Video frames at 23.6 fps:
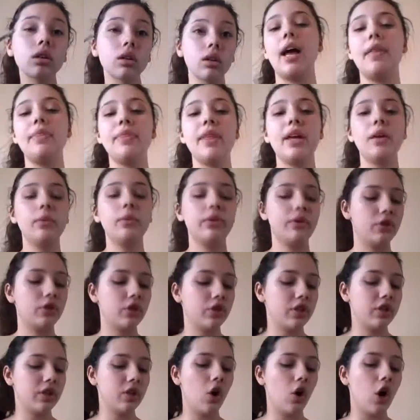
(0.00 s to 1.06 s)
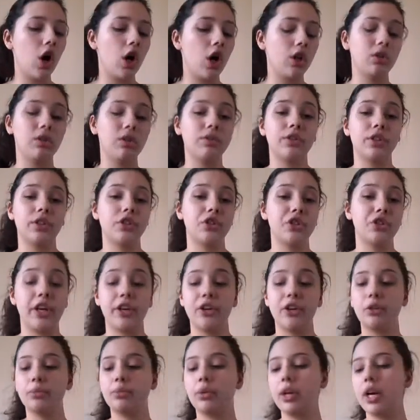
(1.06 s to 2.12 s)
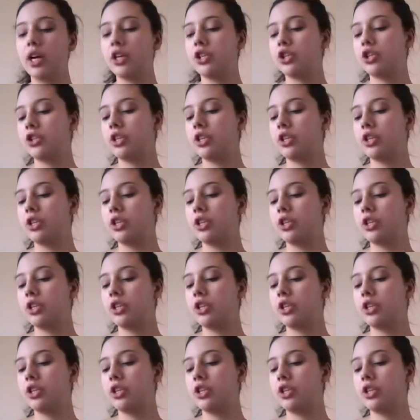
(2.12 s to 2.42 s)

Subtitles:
And then with just an all-over shader brush,